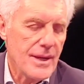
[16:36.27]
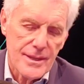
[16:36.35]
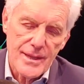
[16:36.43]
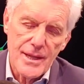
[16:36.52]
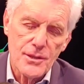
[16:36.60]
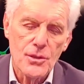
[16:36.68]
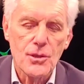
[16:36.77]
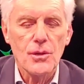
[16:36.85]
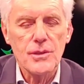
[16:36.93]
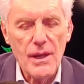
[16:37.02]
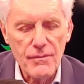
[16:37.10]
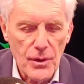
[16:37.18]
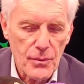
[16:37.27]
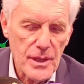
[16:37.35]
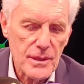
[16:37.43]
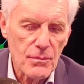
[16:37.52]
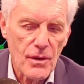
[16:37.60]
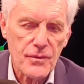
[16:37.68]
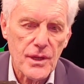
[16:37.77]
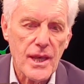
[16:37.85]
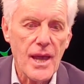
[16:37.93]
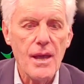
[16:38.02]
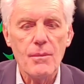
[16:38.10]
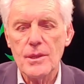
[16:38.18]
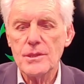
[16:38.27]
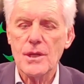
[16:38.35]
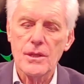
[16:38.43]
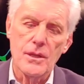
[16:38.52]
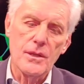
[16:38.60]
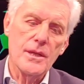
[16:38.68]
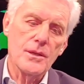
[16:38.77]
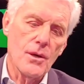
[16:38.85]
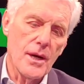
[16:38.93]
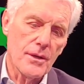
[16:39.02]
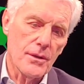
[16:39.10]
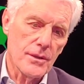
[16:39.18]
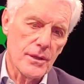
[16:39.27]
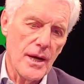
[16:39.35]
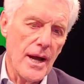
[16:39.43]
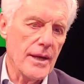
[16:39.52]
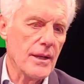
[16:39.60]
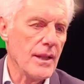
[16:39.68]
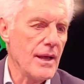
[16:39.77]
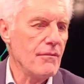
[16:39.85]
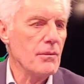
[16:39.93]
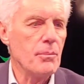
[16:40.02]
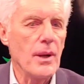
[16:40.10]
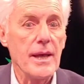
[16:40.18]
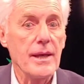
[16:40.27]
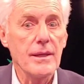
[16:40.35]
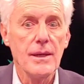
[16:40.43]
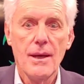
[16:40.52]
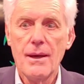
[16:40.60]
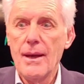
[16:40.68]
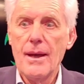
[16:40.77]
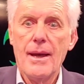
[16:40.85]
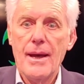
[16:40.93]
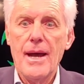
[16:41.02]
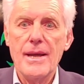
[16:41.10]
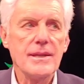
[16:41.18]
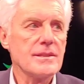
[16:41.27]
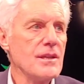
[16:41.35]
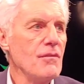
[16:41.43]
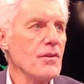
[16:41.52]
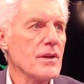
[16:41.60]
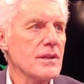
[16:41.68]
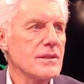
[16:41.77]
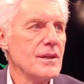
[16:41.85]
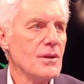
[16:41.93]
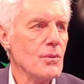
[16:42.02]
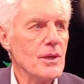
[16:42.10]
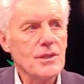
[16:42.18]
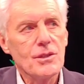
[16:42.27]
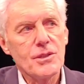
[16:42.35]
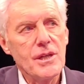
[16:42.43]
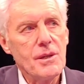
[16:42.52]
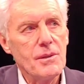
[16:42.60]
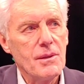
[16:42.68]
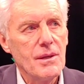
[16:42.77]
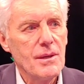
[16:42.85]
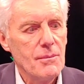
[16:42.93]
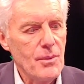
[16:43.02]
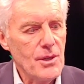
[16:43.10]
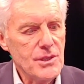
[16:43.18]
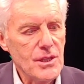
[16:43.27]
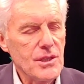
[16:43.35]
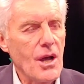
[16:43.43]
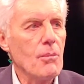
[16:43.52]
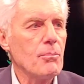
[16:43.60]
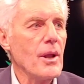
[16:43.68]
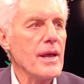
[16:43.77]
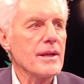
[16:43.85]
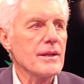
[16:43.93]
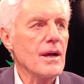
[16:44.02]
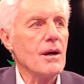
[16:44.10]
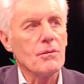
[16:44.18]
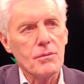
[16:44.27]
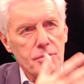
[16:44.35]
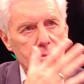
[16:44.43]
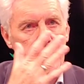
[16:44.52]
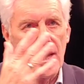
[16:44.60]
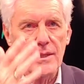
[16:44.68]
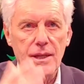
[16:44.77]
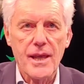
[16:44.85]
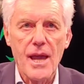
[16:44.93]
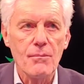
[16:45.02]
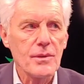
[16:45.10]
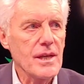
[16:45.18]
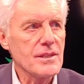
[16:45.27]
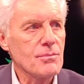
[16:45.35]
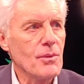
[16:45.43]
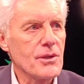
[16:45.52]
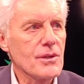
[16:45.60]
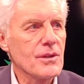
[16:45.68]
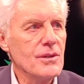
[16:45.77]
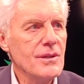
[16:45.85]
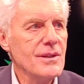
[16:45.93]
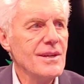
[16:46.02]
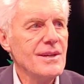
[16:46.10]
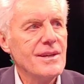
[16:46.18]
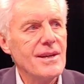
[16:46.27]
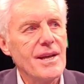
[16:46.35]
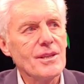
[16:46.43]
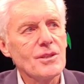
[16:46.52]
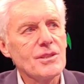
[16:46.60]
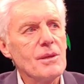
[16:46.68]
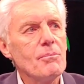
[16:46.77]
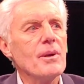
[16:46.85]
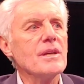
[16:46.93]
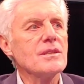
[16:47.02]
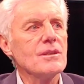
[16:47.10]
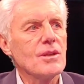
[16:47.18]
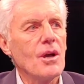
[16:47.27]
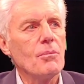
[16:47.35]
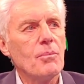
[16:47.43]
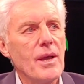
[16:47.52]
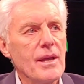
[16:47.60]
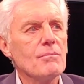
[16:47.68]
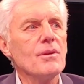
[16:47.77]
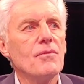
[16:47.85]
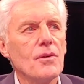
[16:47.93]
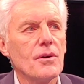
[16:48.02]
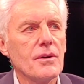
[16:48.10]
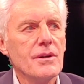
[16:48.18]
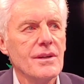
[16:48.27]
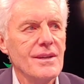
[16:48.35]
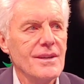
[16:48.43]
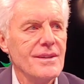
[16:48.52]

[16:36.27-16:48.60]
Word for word: And then you don't have the rhythm of the game, and suddenly you are on a higher level playing. And it's difficult. When you see Percy Tau playing now, take the game against Morocco, and you see Percy Tau playing before,